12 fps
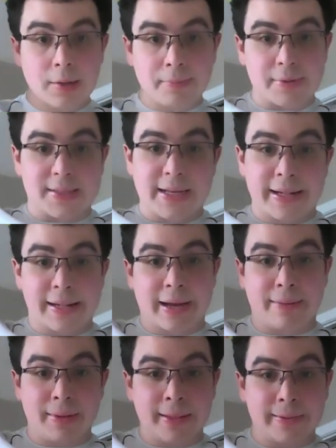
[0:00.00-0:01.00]
pretend
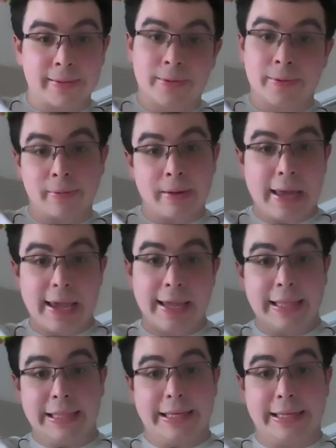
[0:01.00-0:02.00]
I'm a little
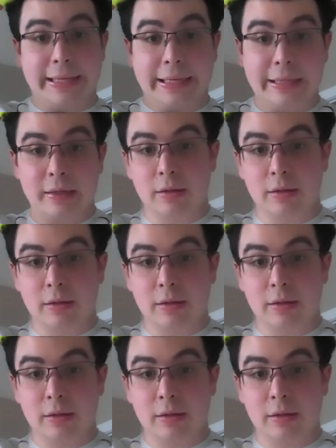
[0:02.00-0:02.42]
alien.